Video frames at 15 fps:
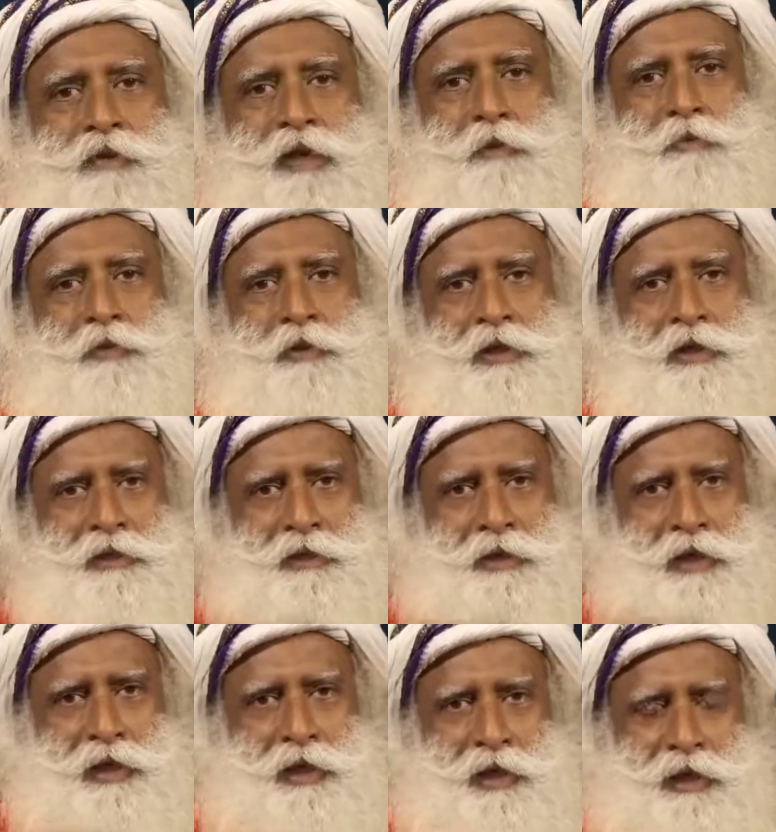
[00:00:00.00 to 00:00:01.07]
We are putting
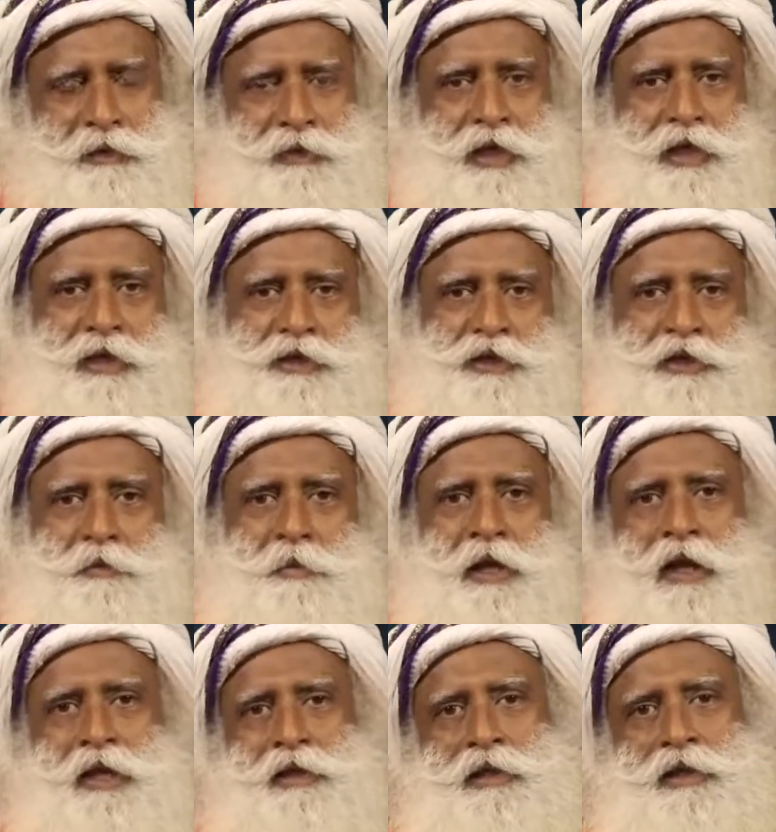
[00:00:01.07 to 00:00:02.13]
our energies
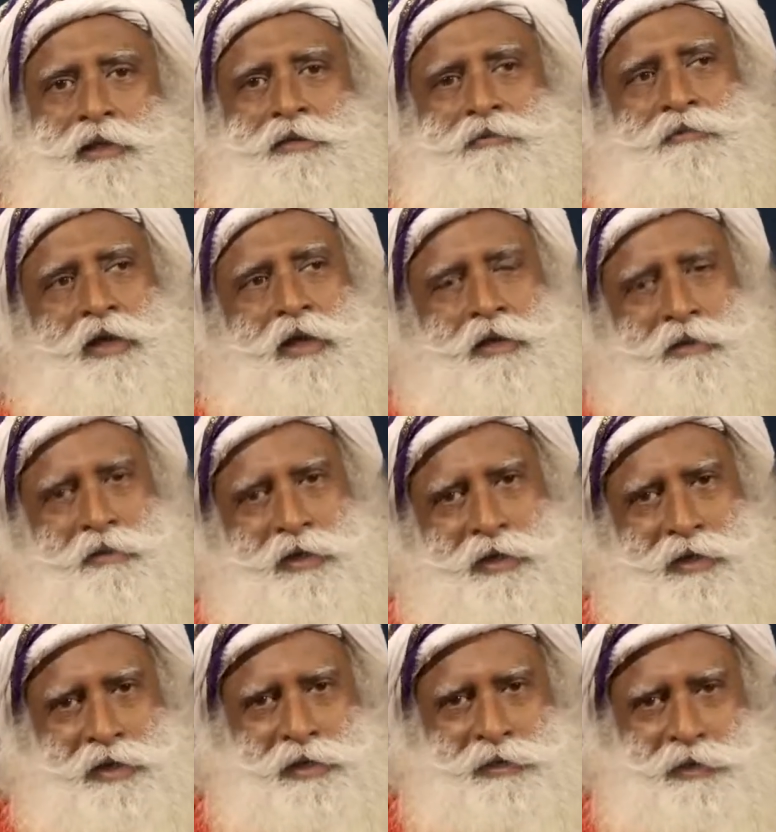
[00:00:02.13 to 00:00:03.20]
behind it, we
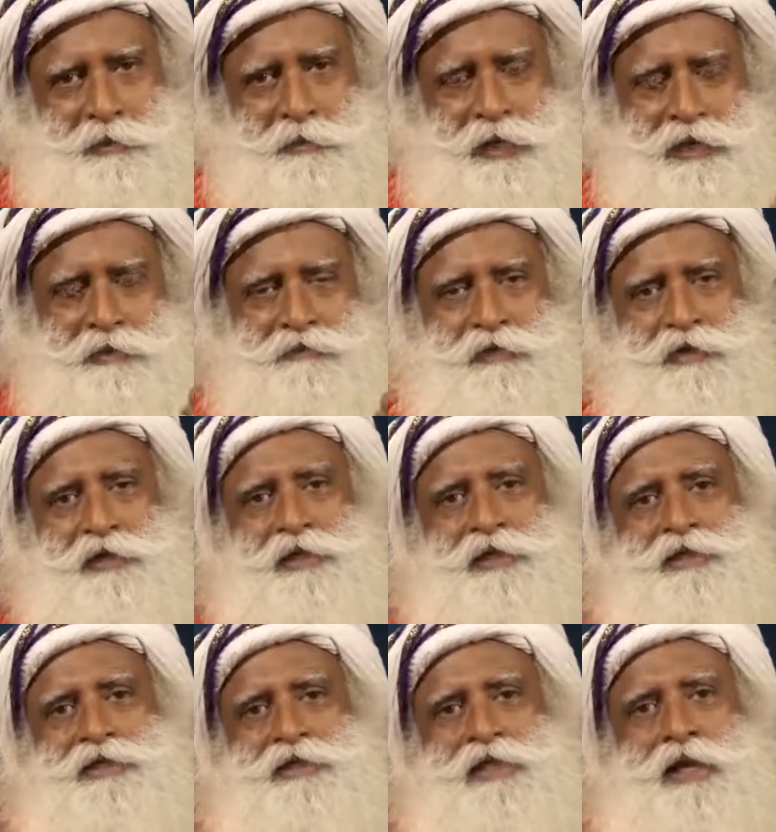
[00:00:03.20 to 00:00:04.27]
are raising money for
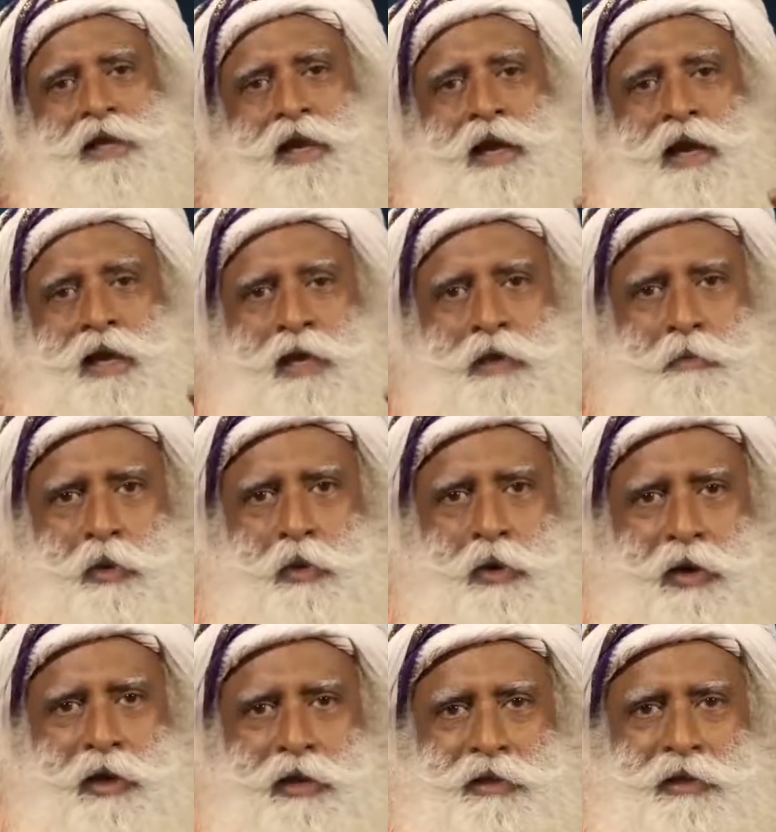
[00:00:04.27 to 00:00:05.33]
this, and above
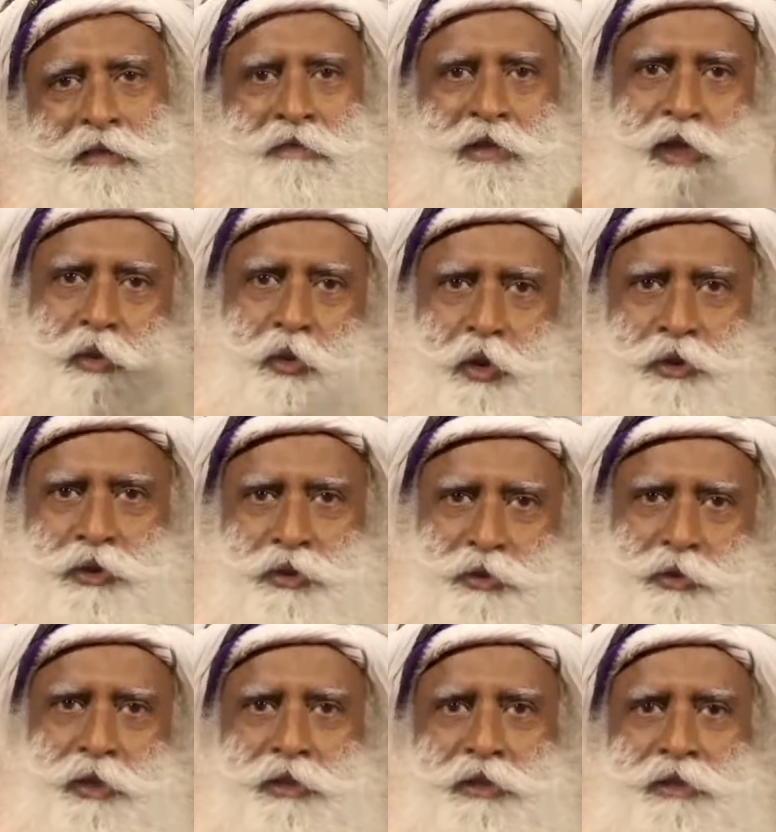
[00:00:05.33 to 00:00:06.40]
all, giving a voice
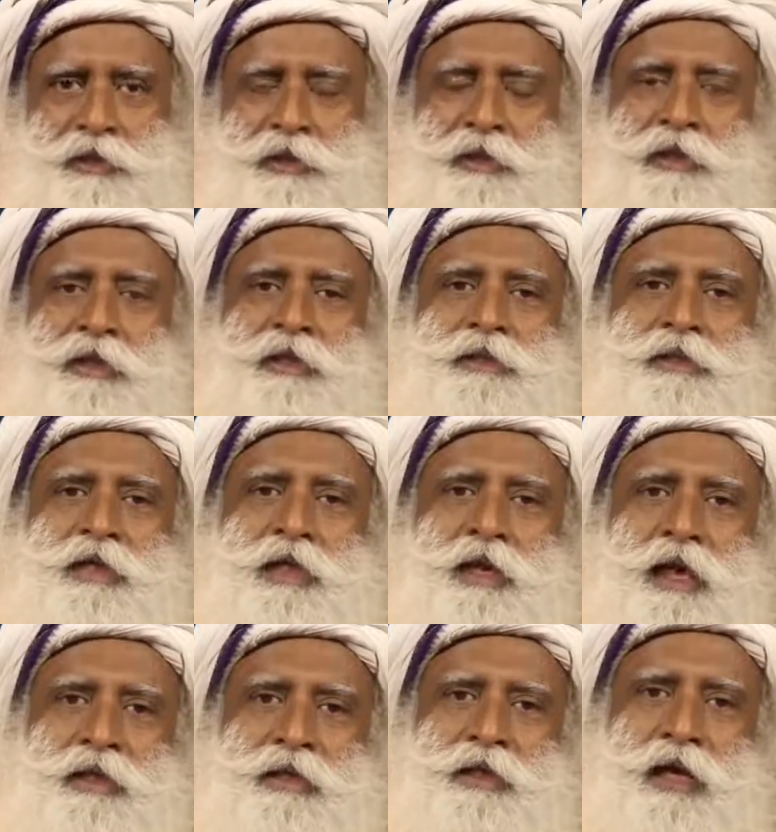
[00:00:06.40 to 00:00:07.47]
to it. See,
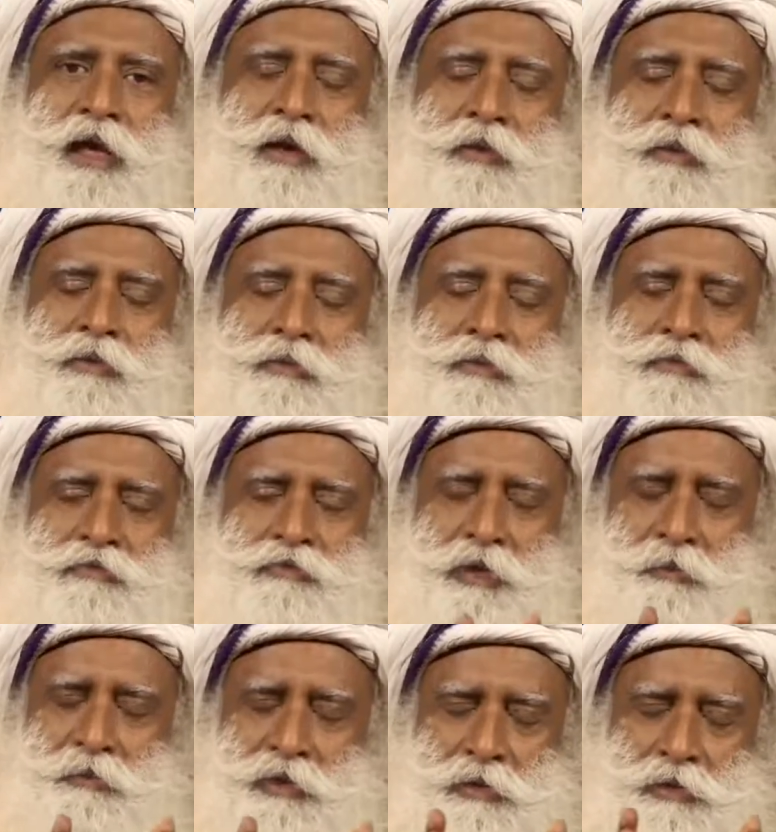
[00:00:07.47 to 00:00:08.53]
right now,
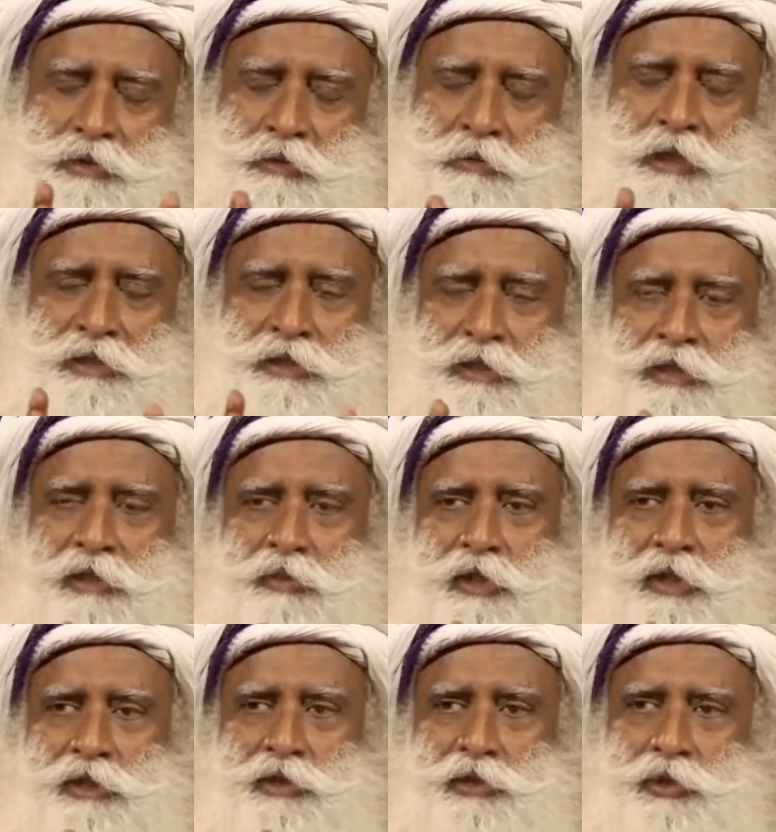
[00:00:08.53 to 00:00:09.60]
because you mentioned the
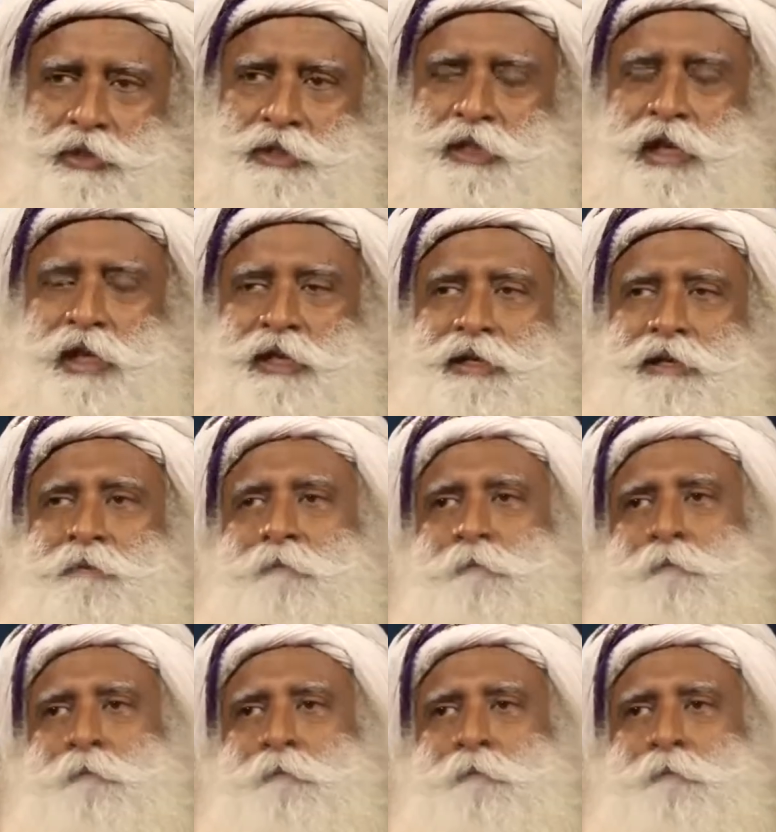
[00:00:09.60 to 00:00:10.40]
word suicide,